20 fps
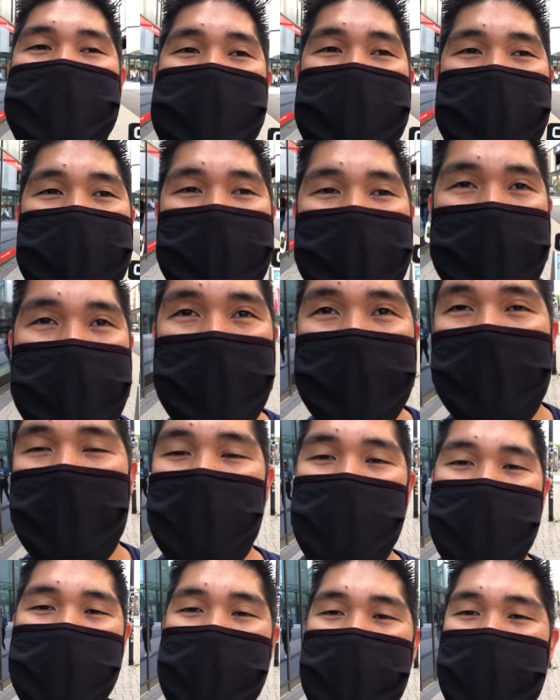So
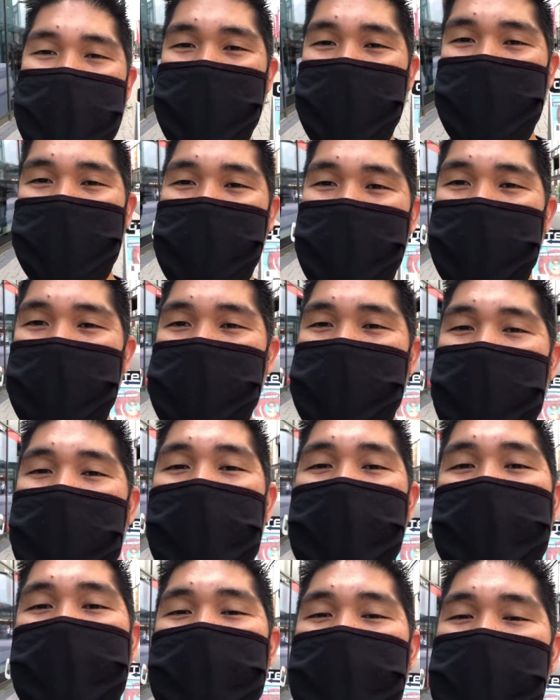I'll show you guys that
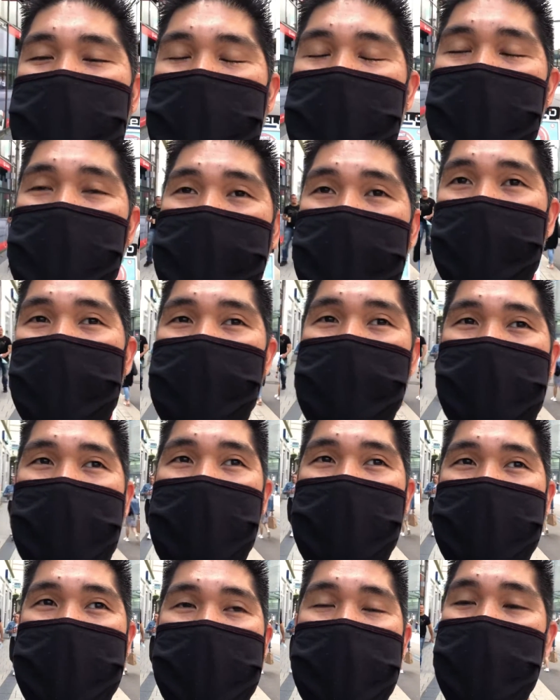when I get
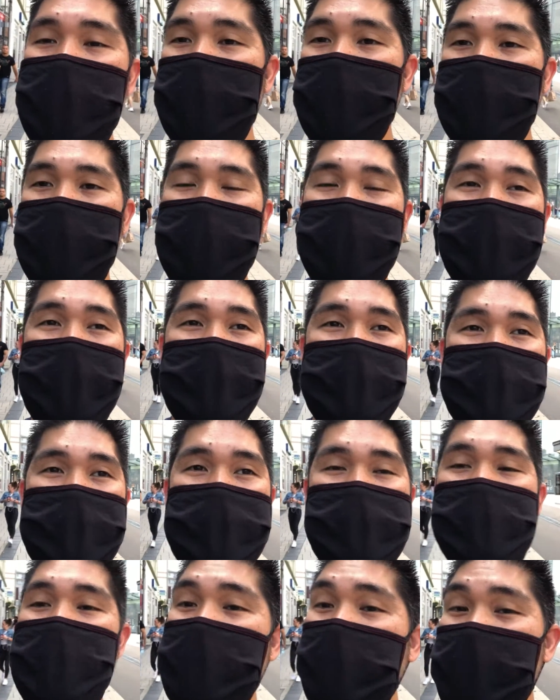back to
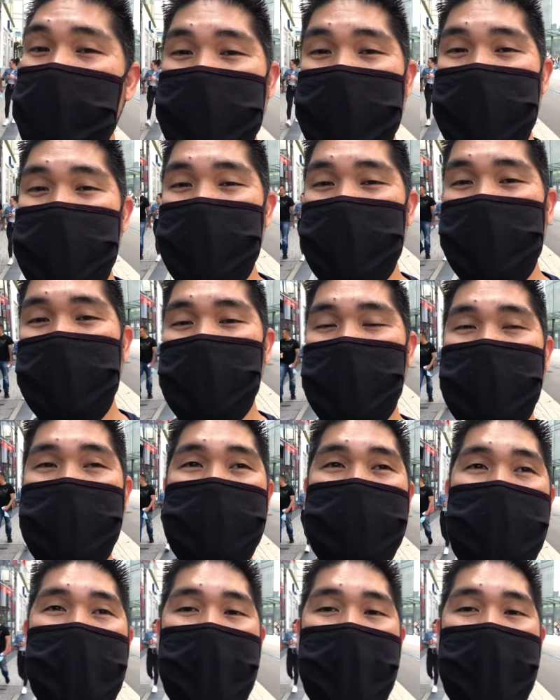the hotel.